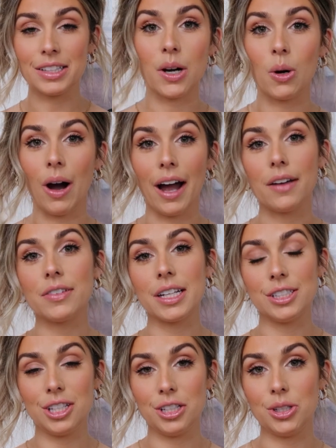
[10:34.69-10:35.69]
So I've
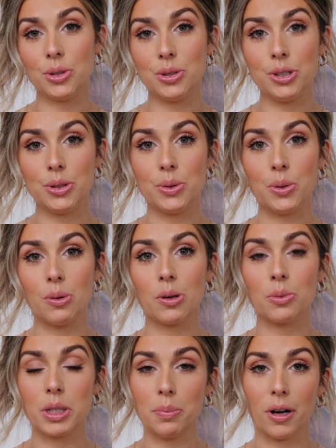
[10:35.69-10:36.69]
continued to
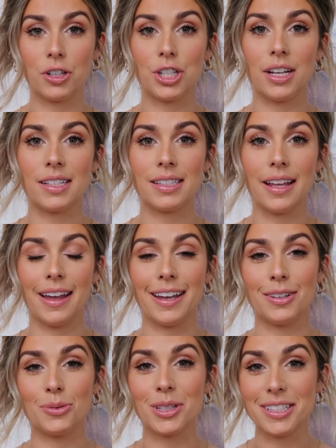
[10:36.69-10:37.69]
repurchase
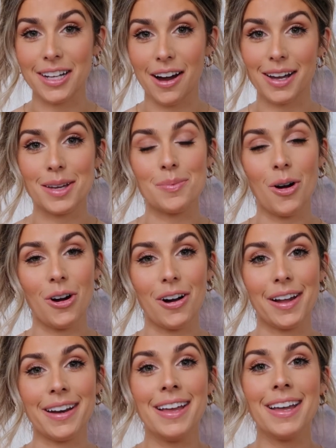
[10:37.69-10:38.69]
and restock him
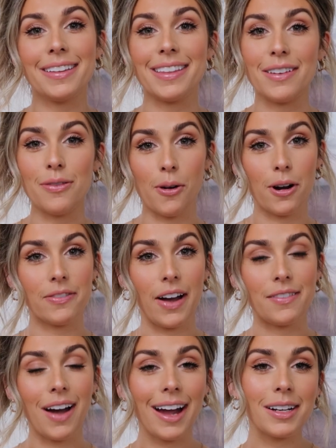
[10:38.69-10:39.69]
on the 4 or
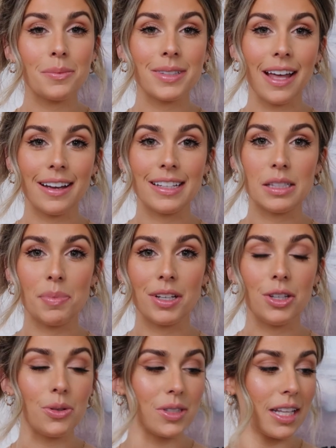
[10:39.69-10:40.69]
5 items that he's
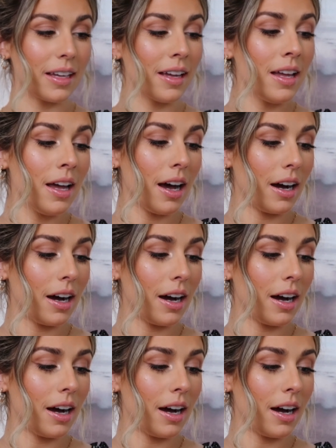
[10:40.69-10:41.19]
been using.